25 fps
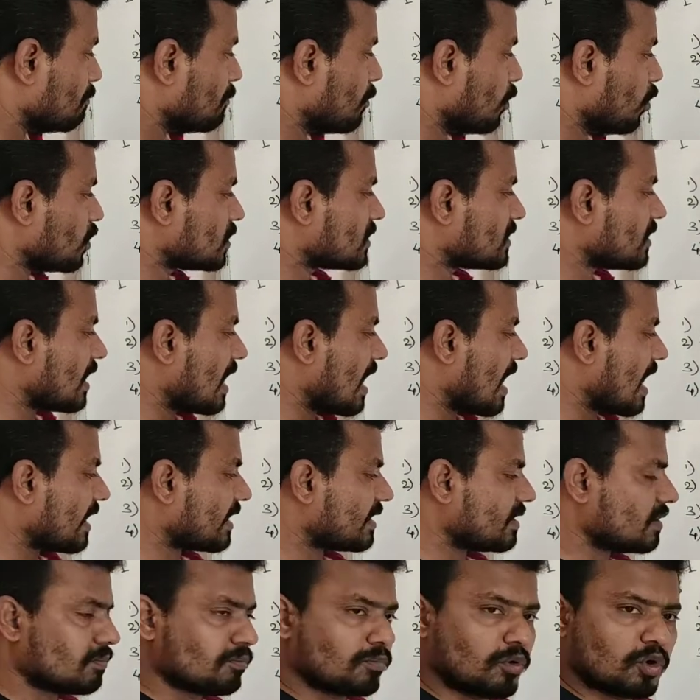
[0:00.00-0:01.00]
Both
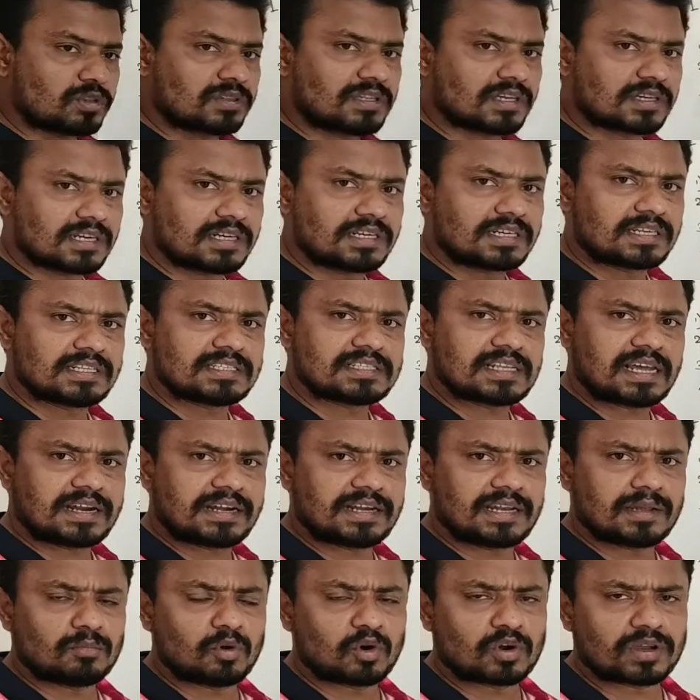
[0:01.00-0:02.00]
the countries
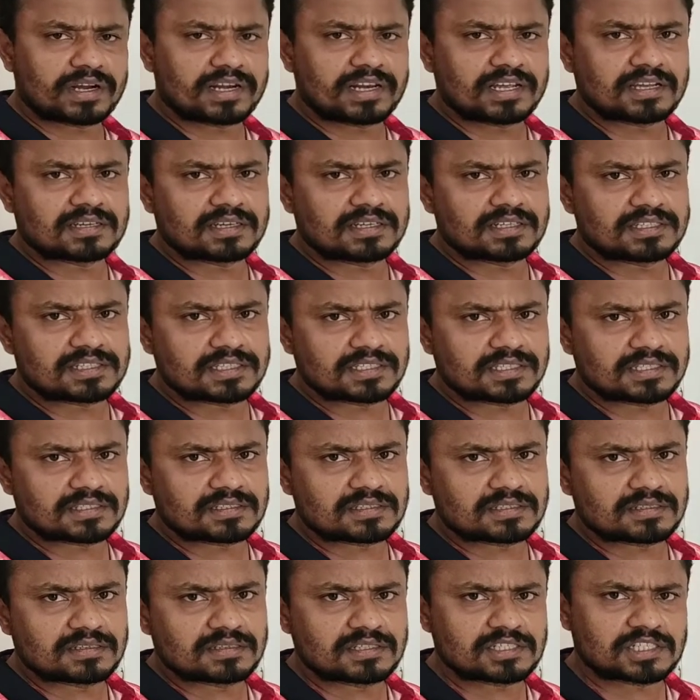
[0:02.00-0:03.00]
are democratic countries.
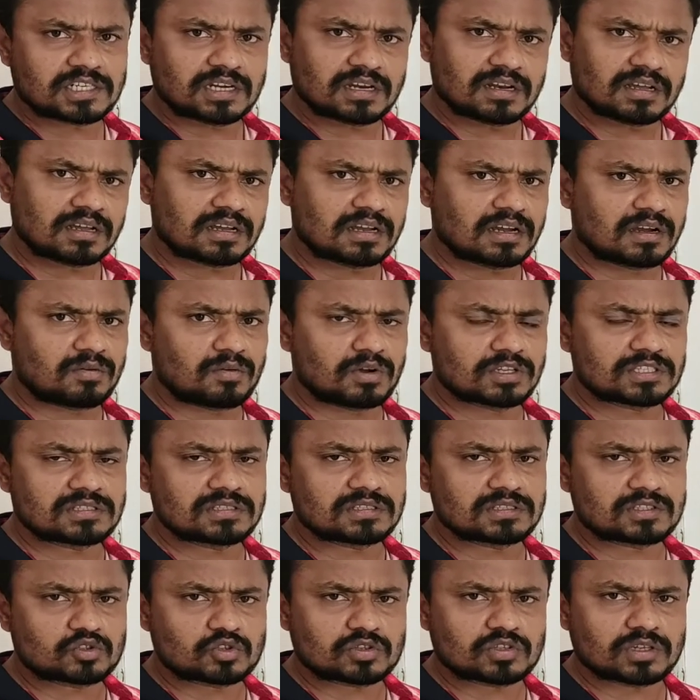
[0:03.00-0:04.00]
Sri Lanka
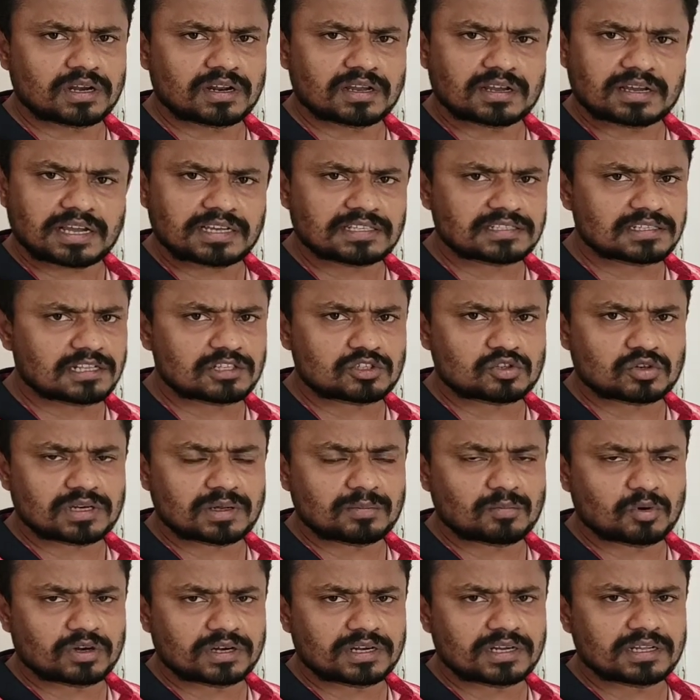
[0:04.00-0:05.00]
is also
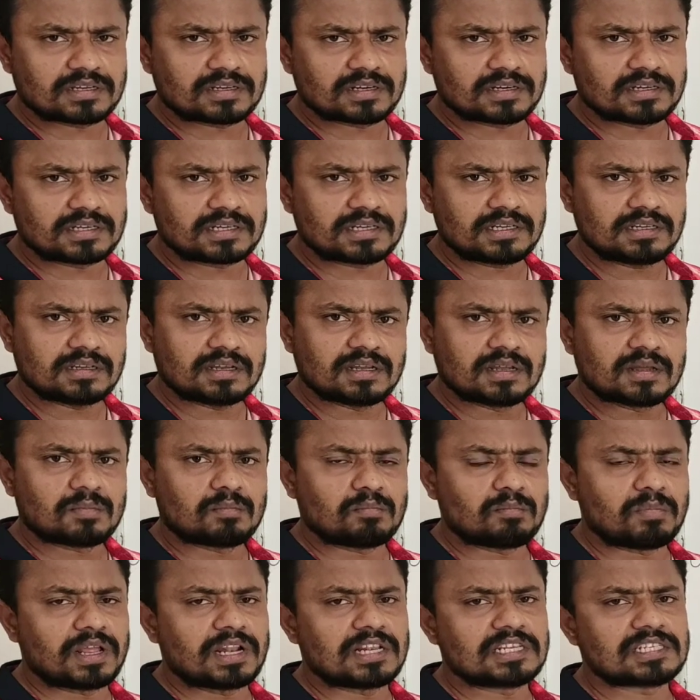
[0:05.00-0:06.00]
democratic country.
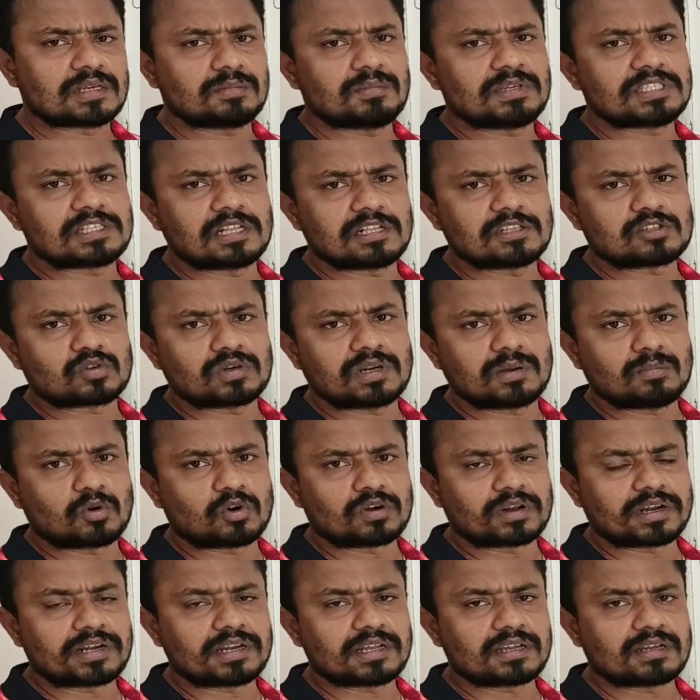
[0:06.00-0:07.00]
Belgium is also
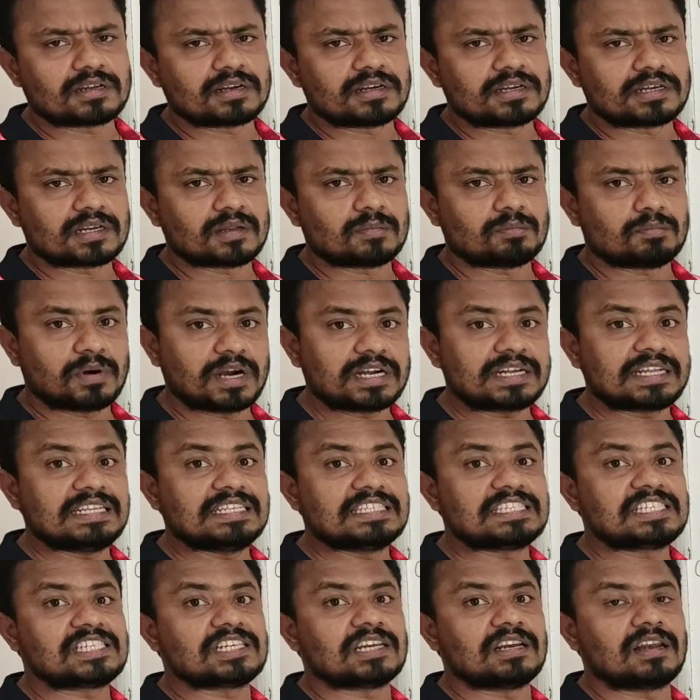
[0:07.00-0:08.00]
democratic country. But
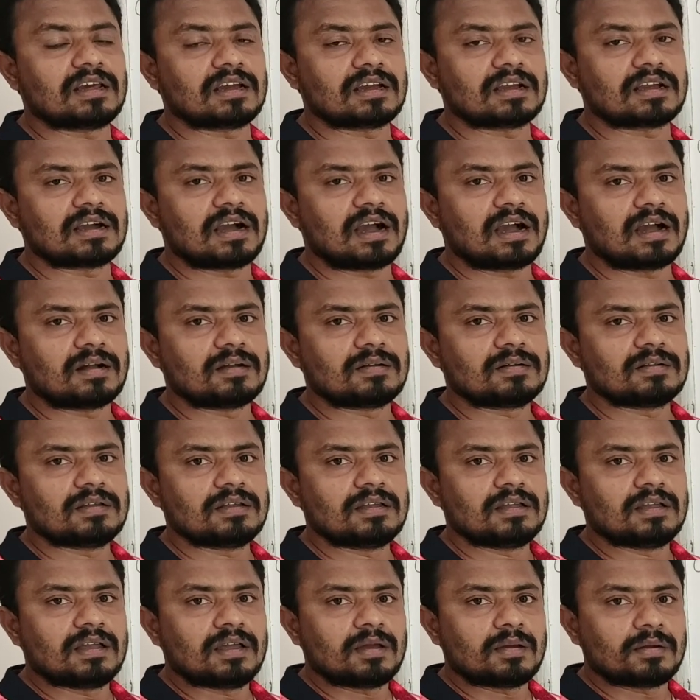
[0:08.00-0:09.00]
in Sri
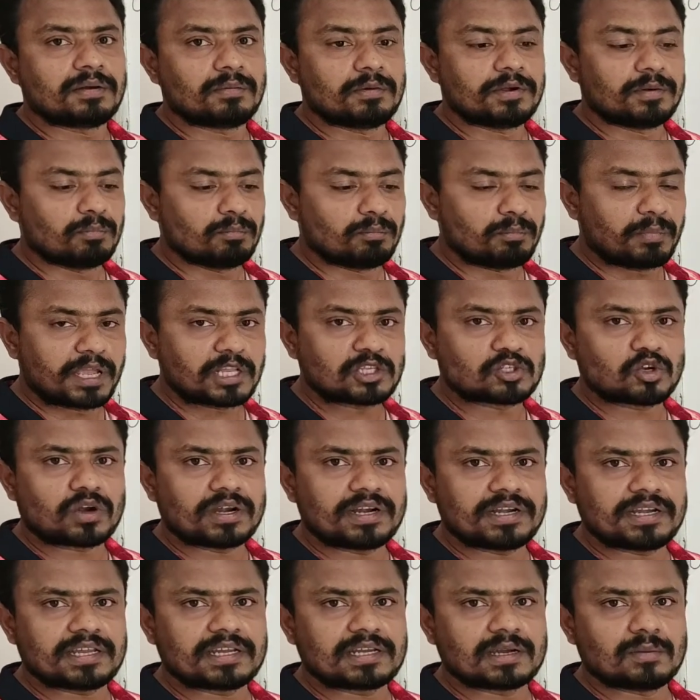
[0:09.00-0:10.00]
Lanka,
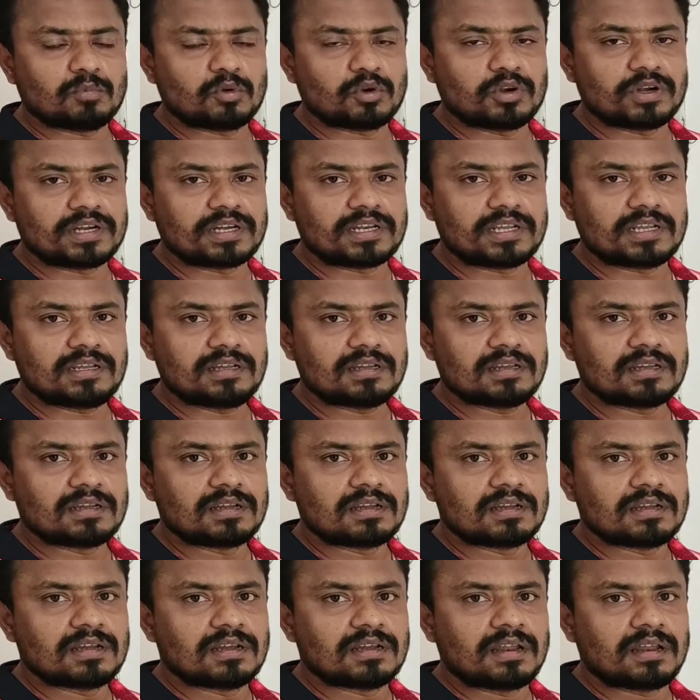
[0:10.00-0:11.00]
majority community
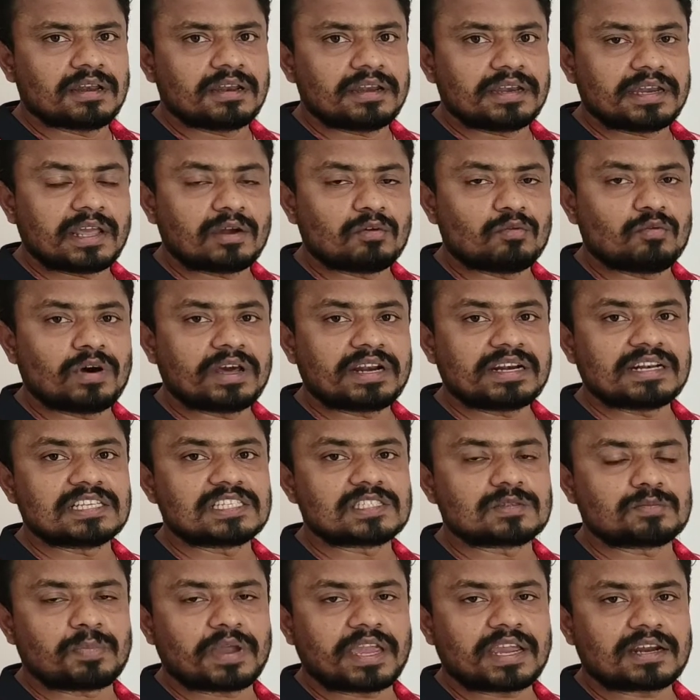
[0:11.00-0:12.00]
never
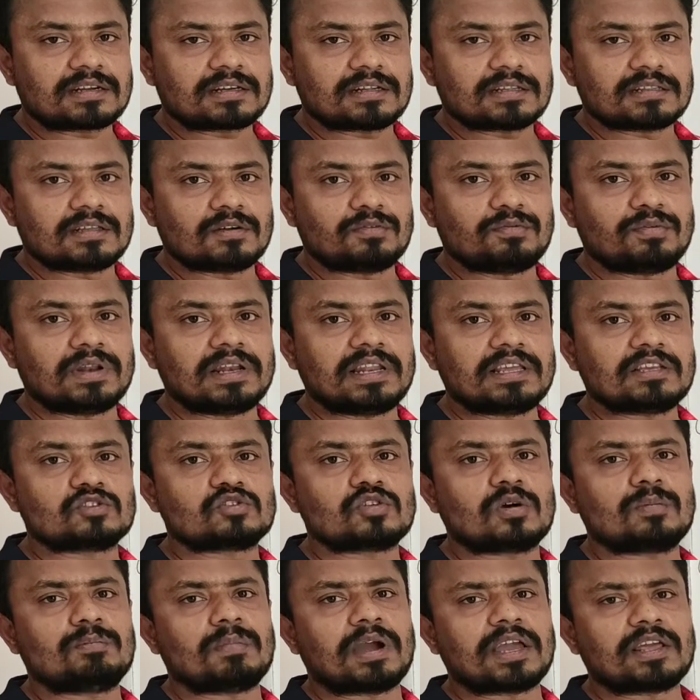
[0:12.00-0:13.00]
respect the
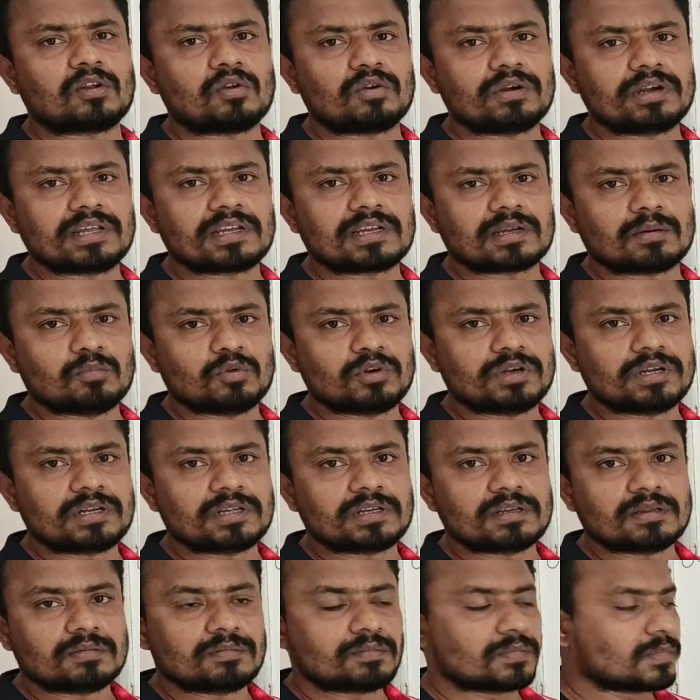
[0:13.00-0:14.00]
feelings of minority
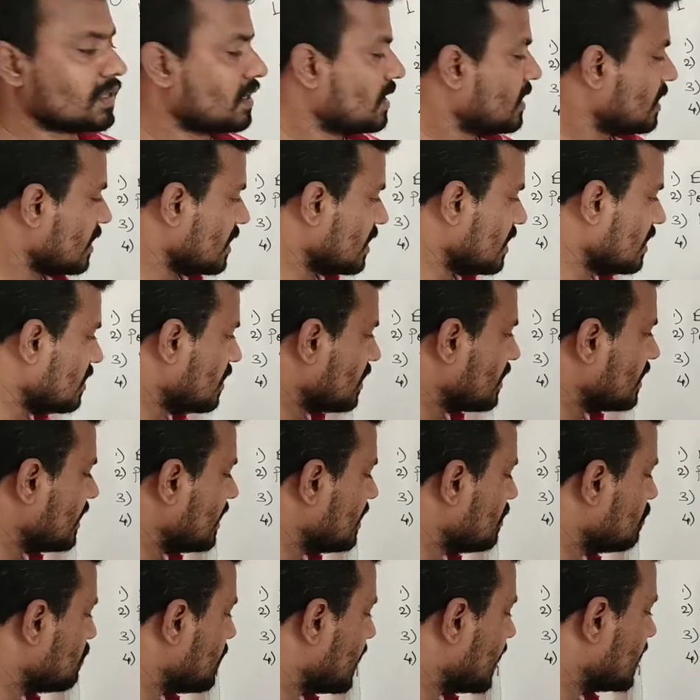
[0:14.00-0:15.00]
community. Here
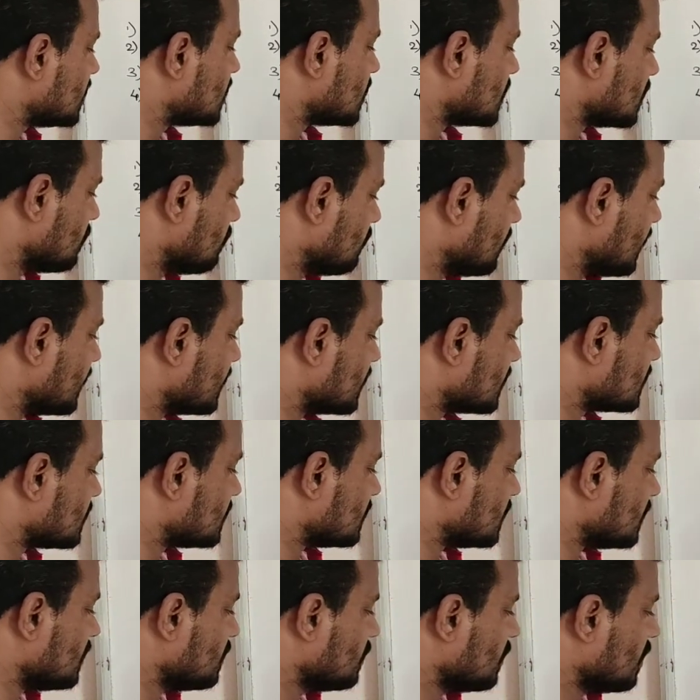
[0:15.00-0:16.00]
in Belgium, let
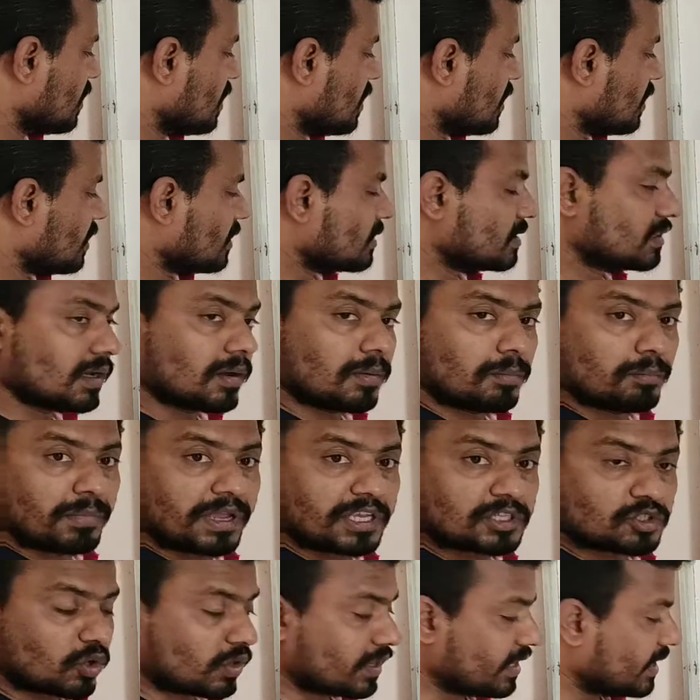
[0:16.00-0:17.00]
us see, the
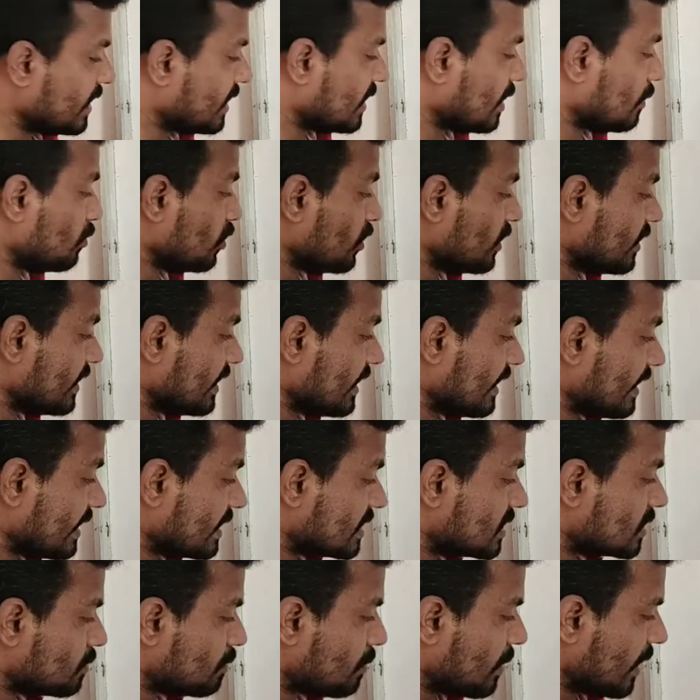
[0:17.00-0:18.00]
majority community
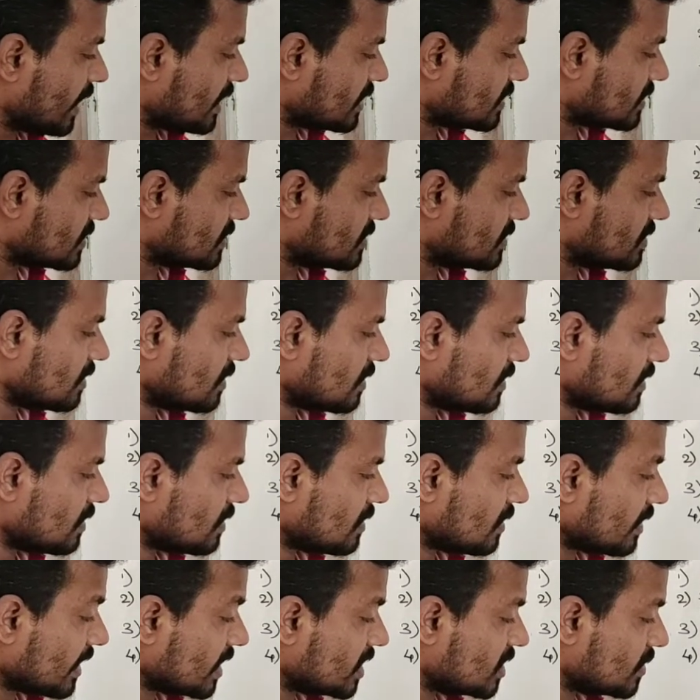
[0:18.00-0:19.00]

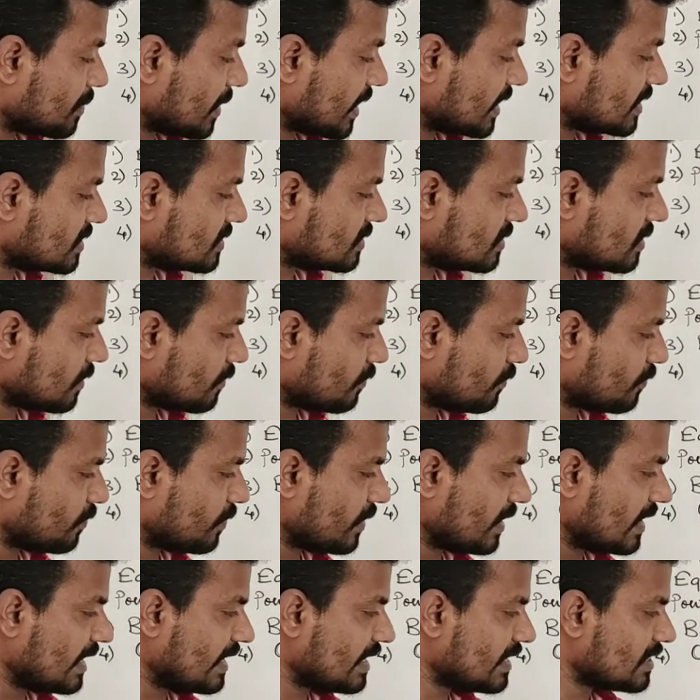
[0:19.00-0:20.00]
respects the
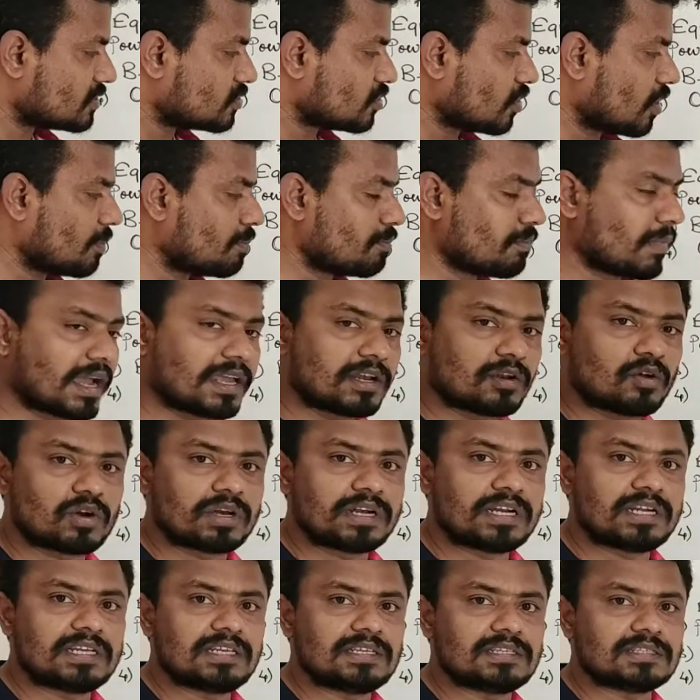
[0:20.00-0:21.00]
feelings of
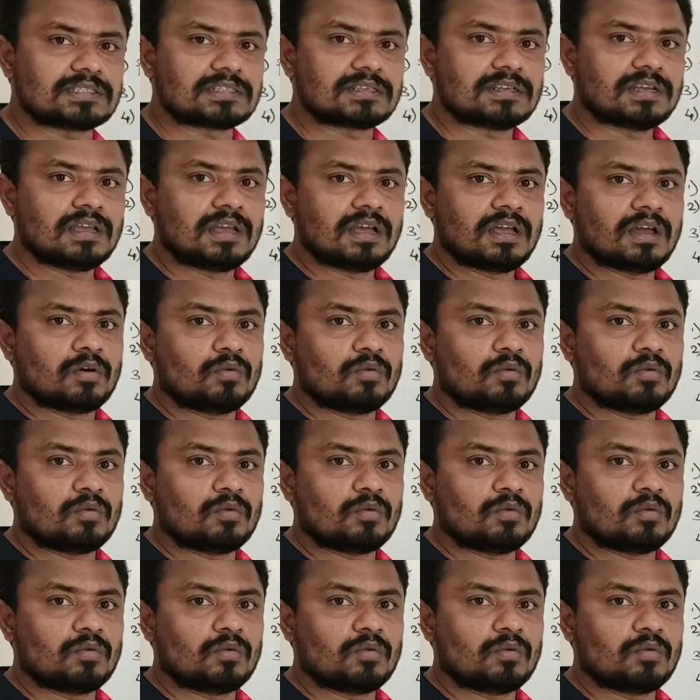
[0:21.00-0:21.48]
minorities.